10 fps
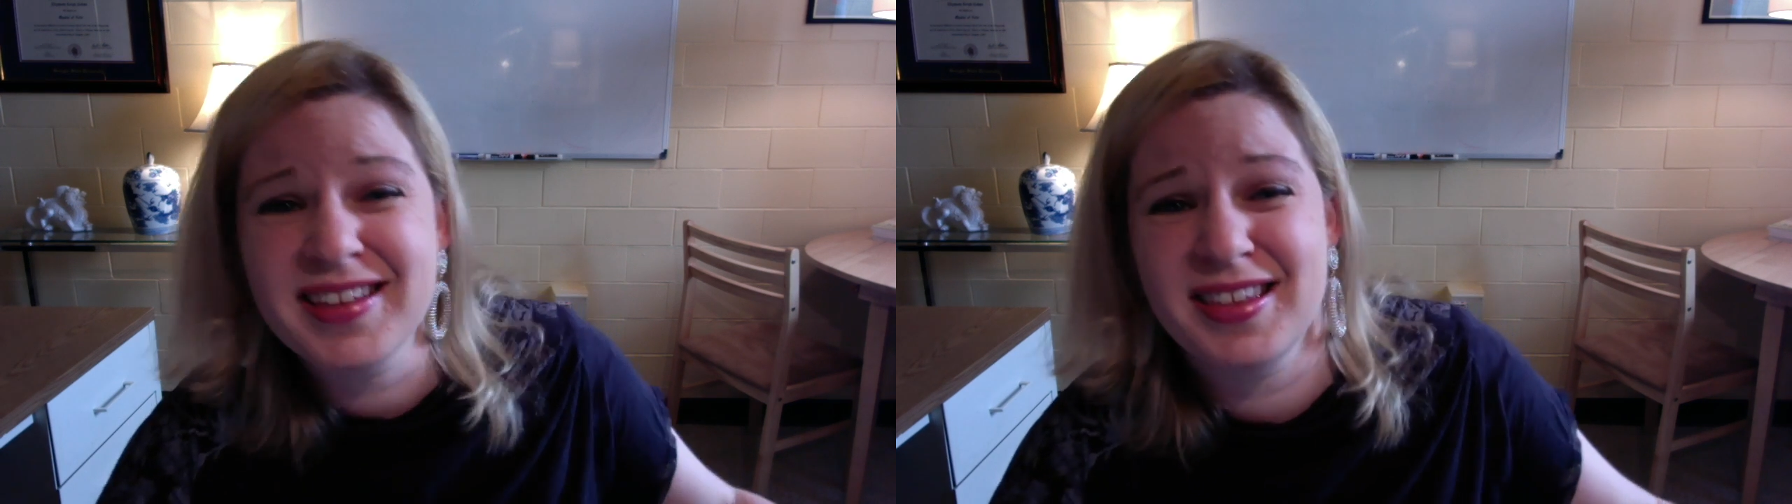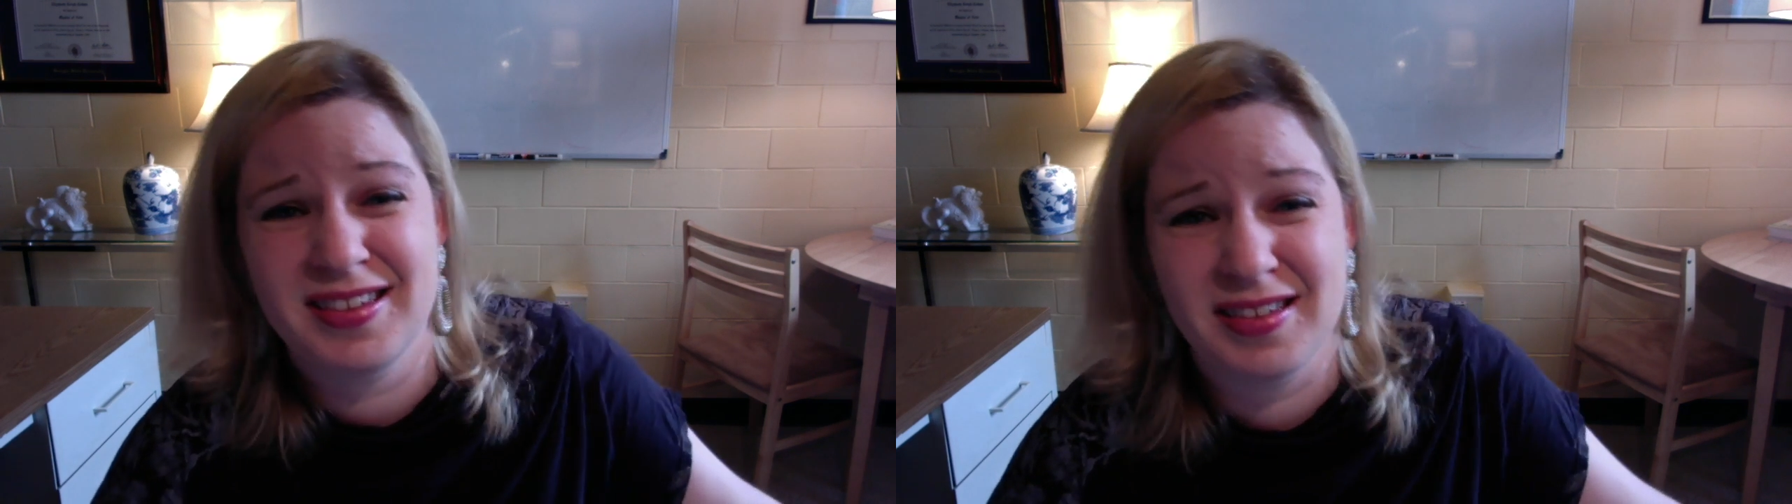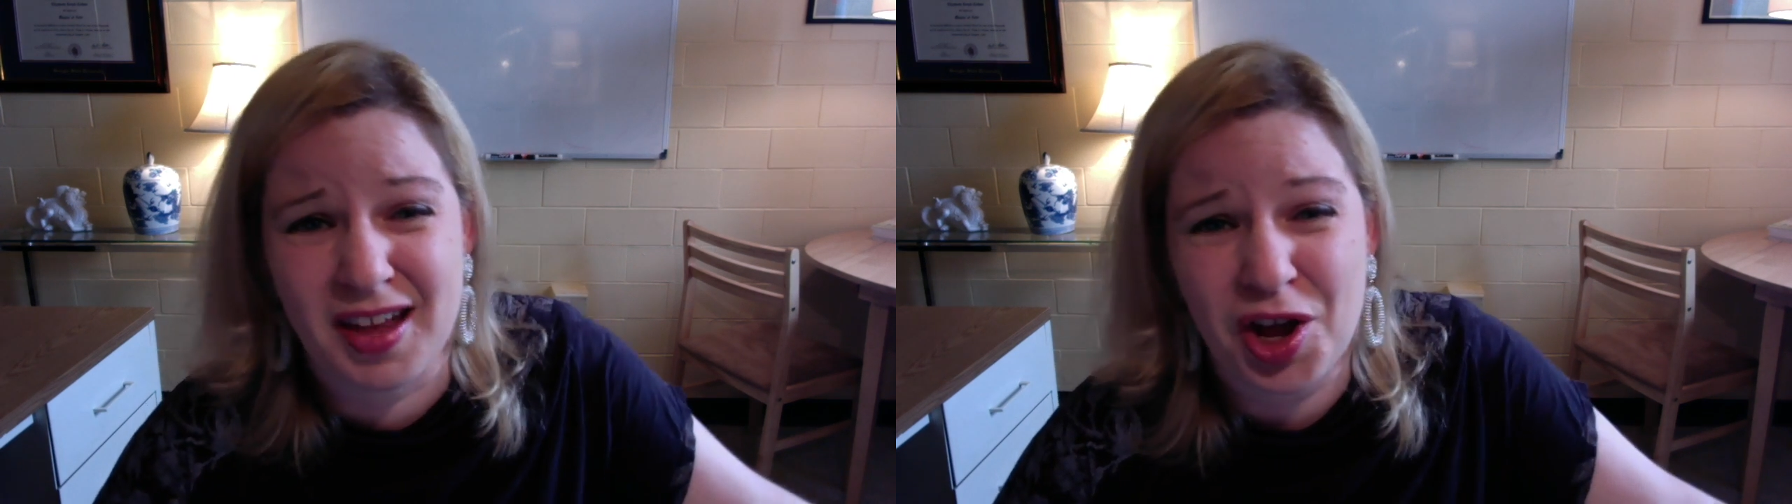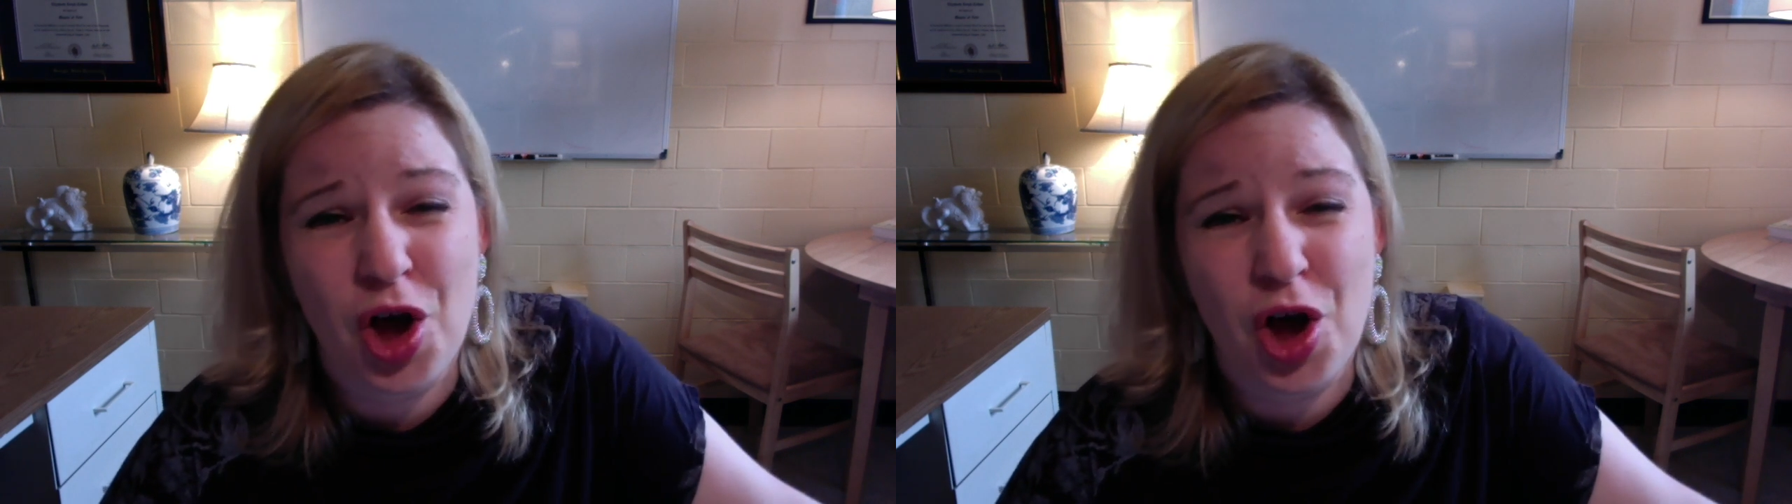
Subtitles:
this is like